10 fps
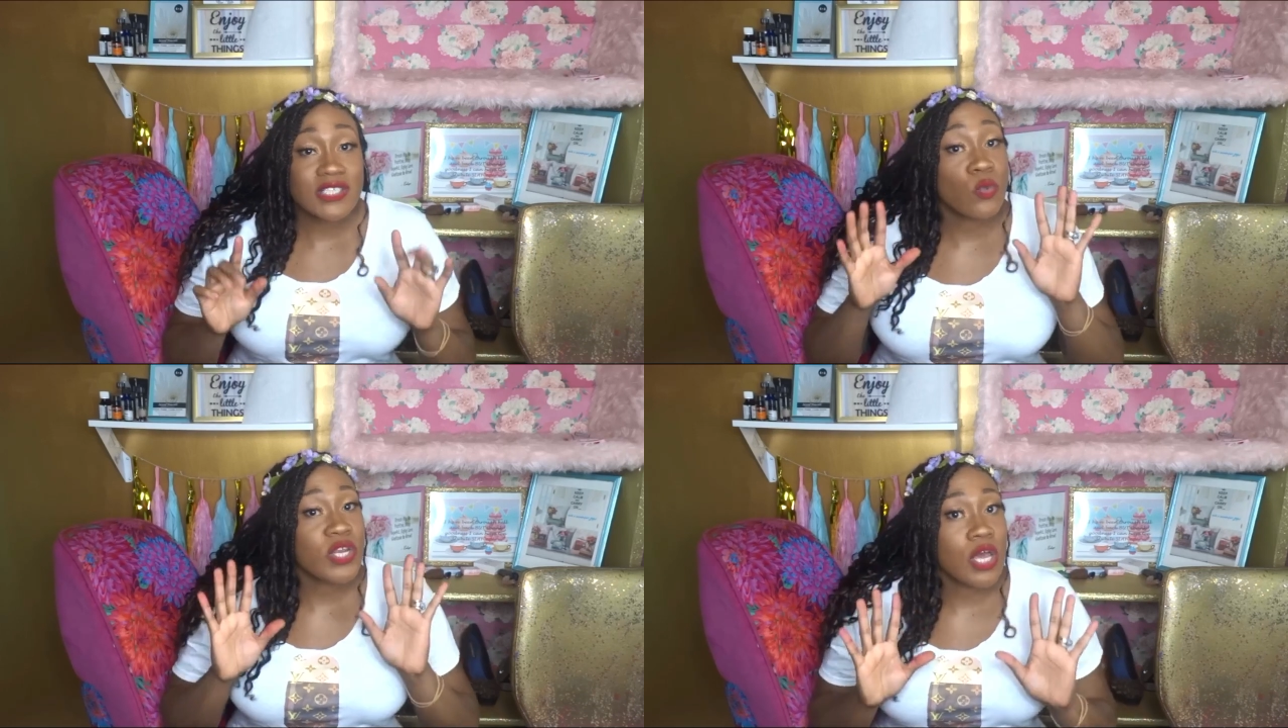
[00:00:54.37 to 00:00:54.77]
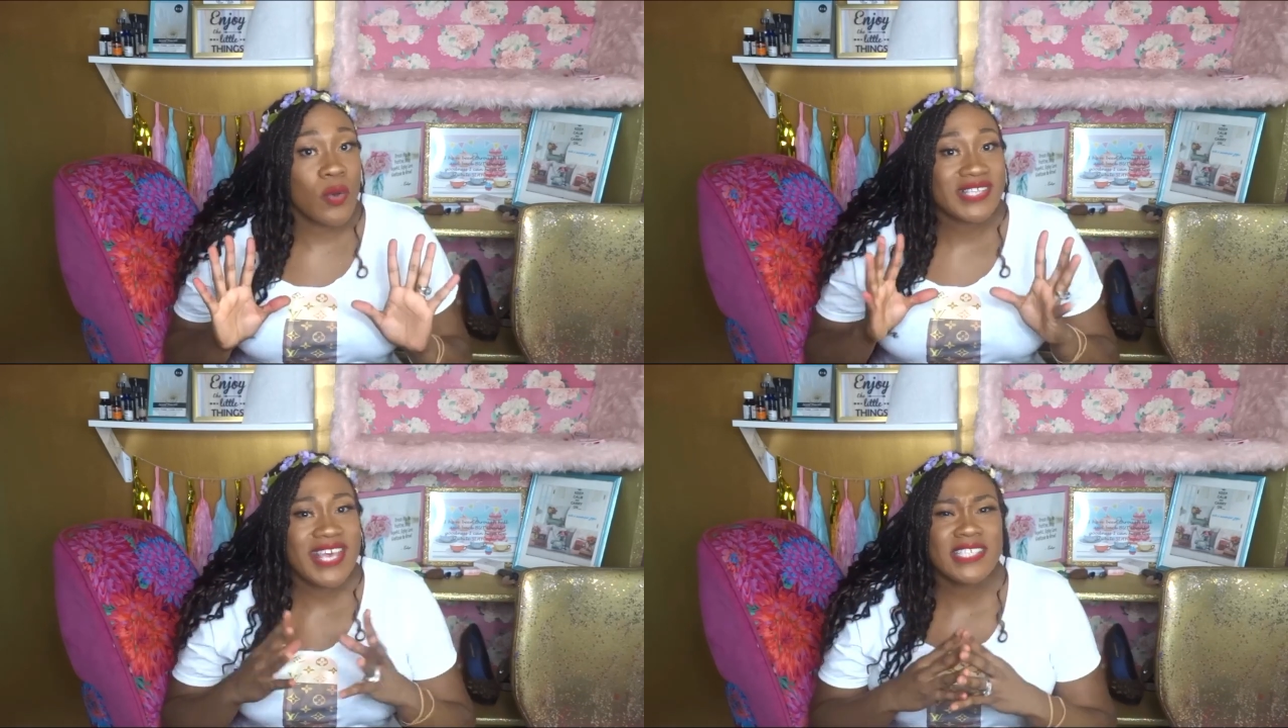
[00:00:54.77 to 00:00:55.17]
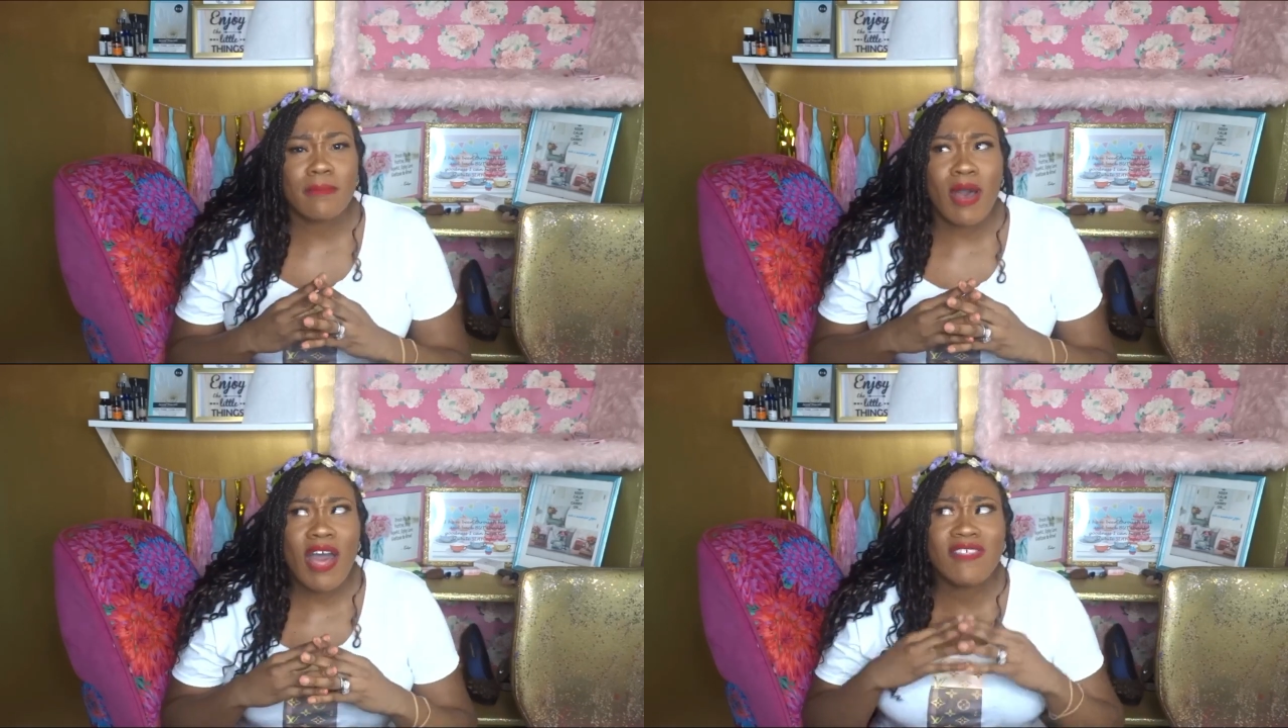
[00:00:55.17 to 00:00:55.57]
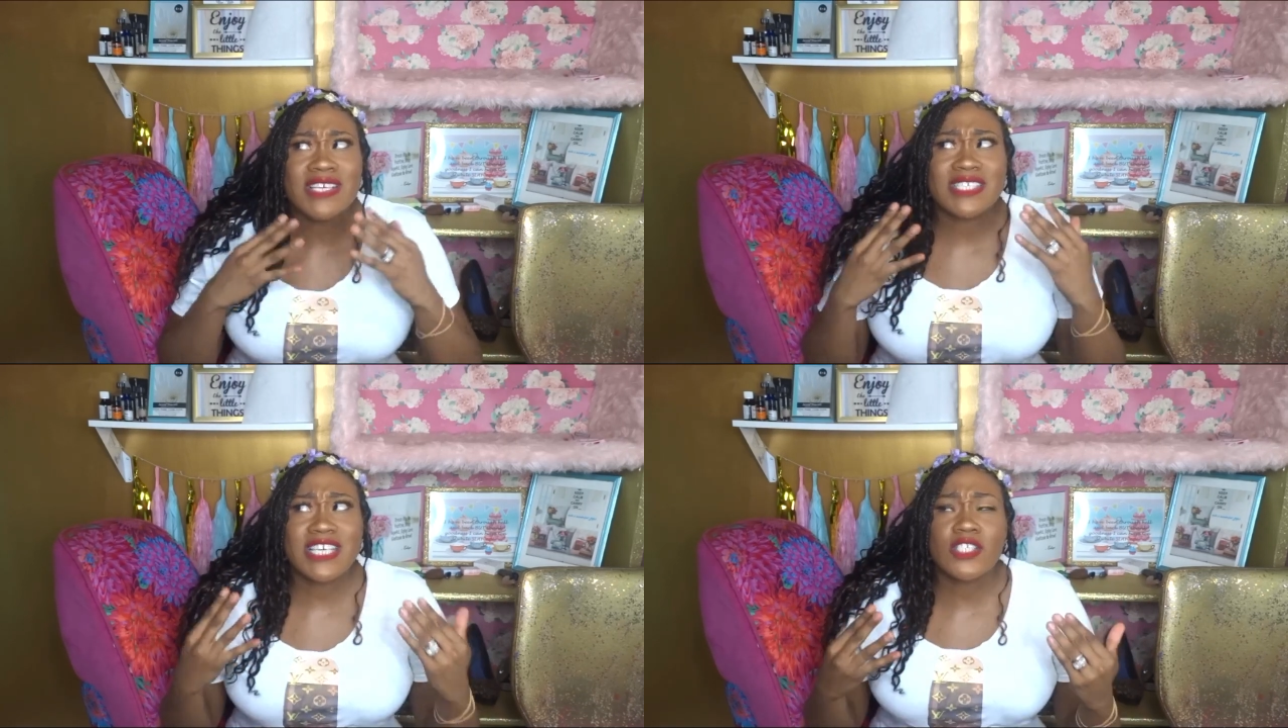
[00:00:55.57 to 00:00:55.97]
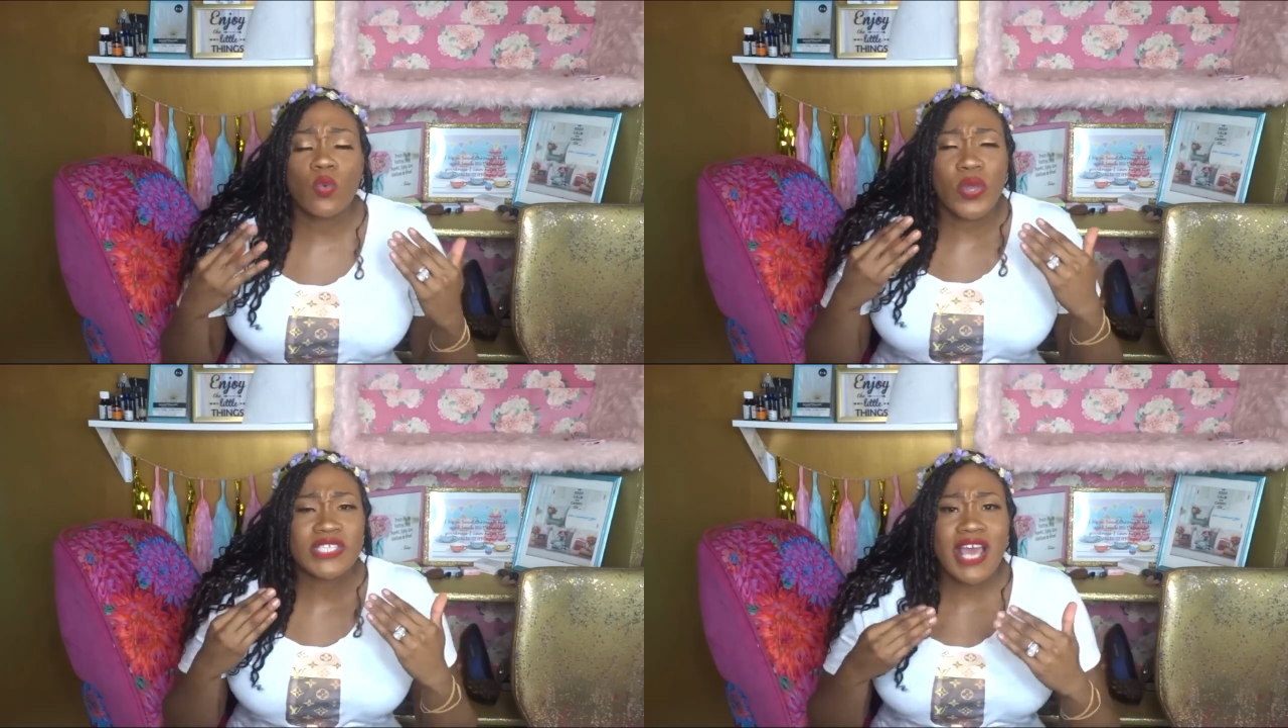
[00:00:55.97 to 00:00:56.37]
As we know, it takes about, I think,
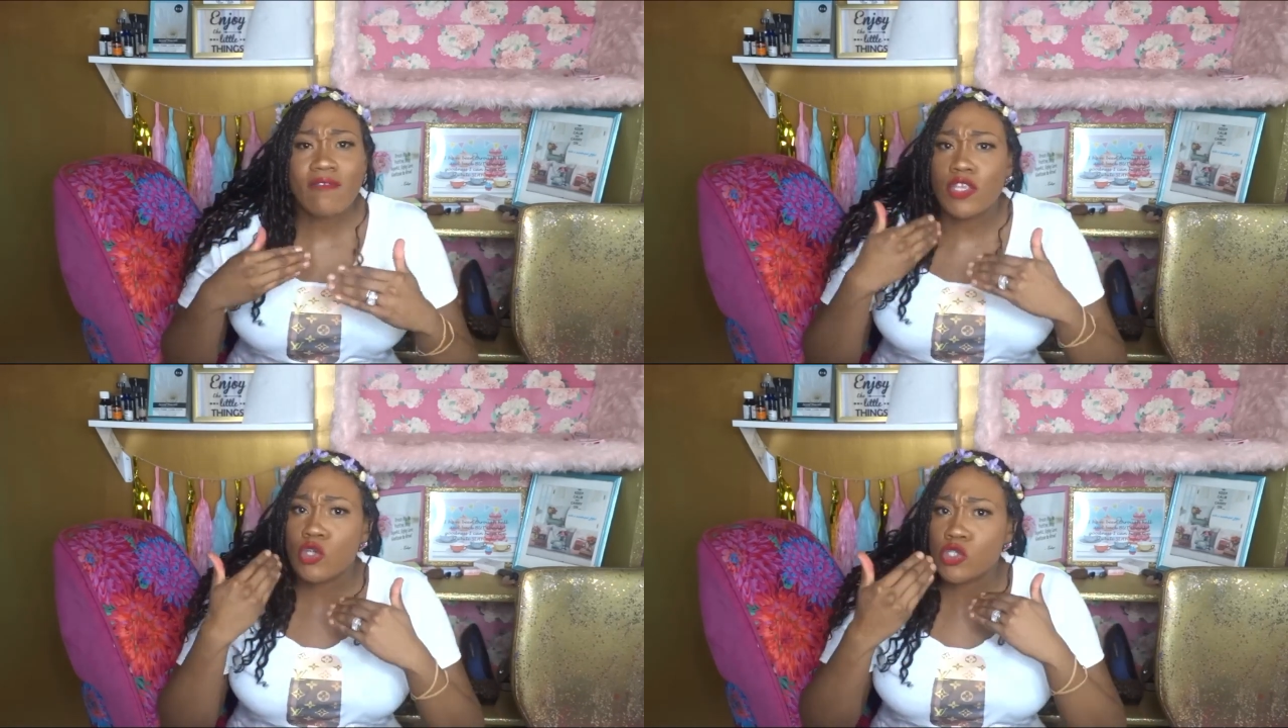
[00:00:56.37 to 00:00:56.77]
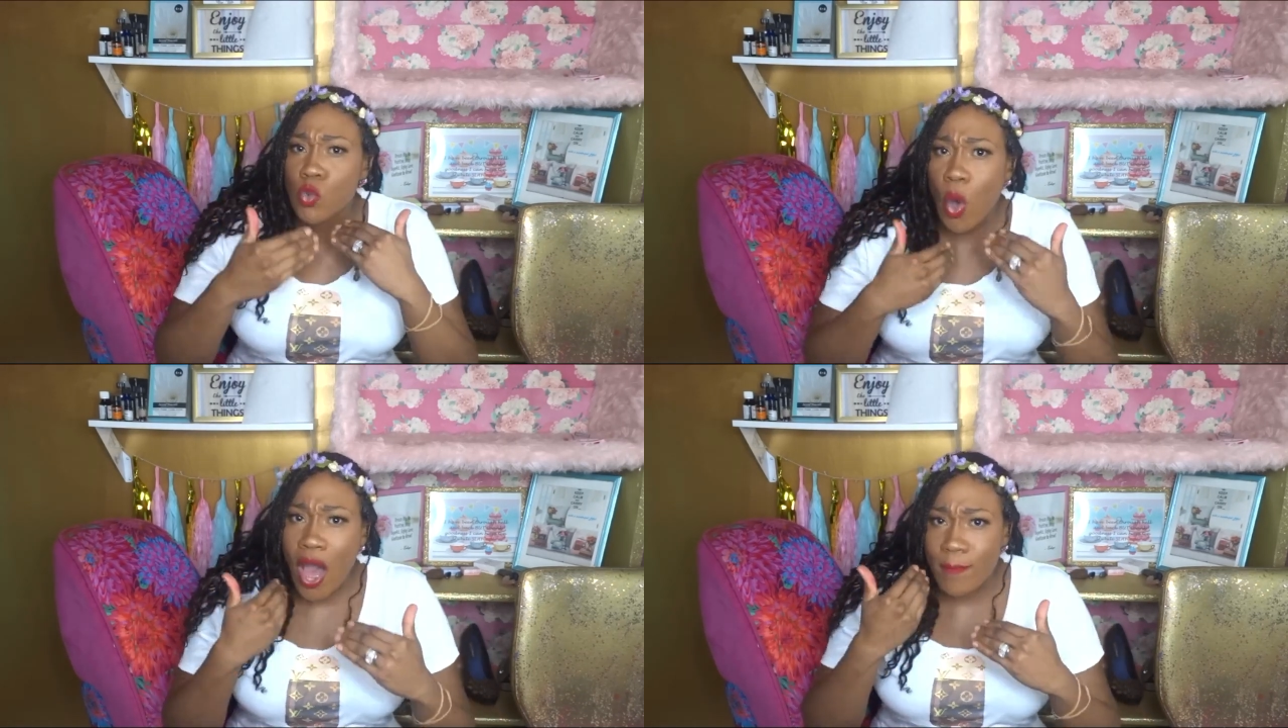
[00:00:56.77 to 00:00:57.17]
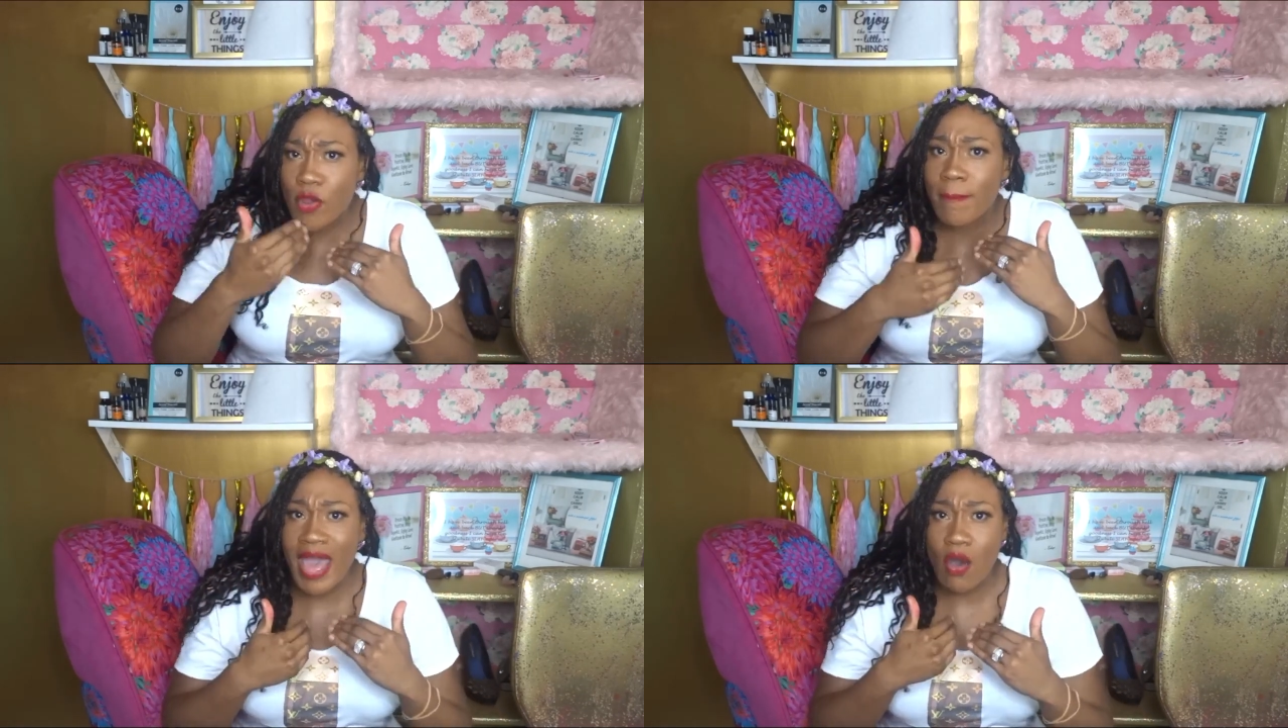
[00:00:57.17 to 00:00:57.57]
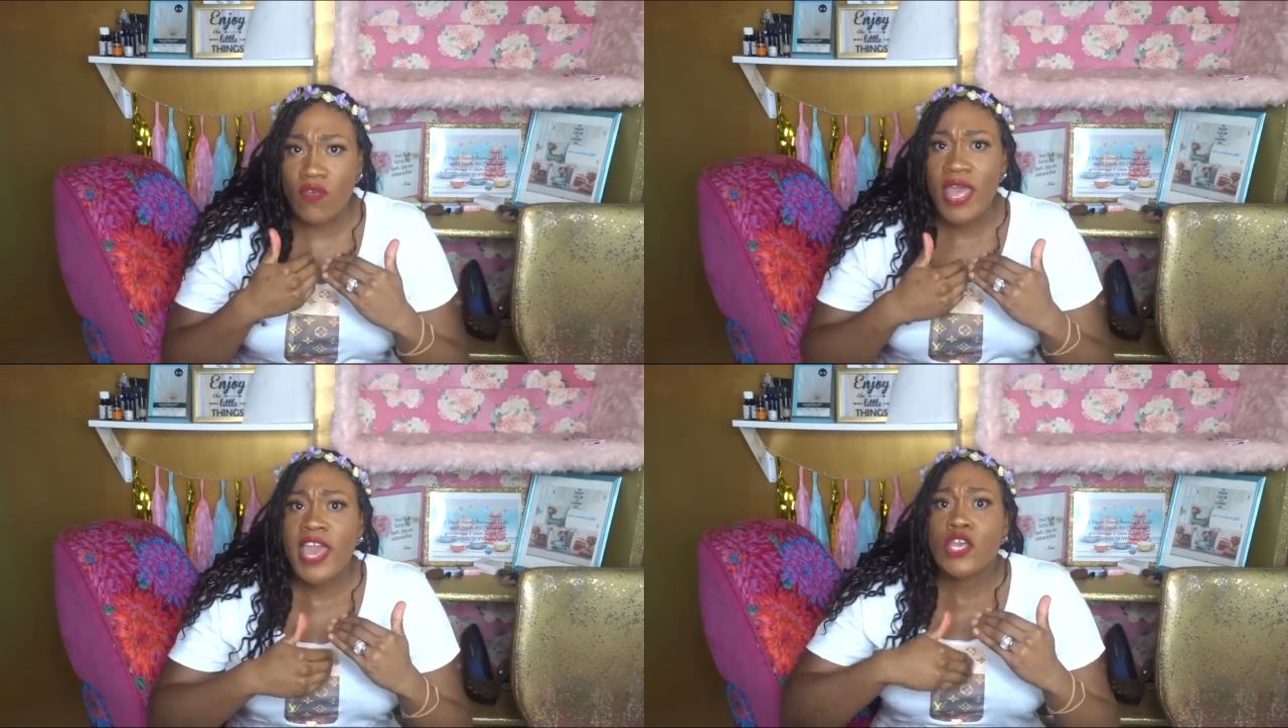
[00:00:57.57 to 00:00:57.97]
six weeks after you swab your mouth.